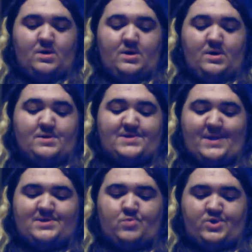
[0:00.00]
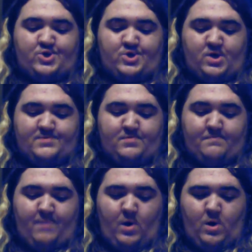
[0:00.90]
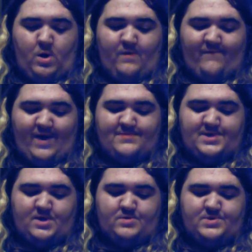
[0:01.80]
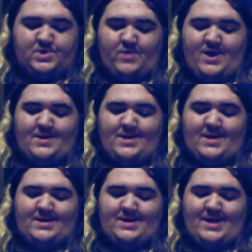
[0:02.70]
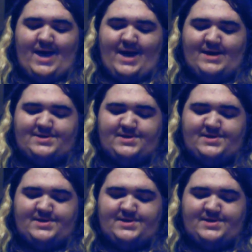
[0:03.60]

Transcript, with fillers: This next question comes from Paul5028, and he asks,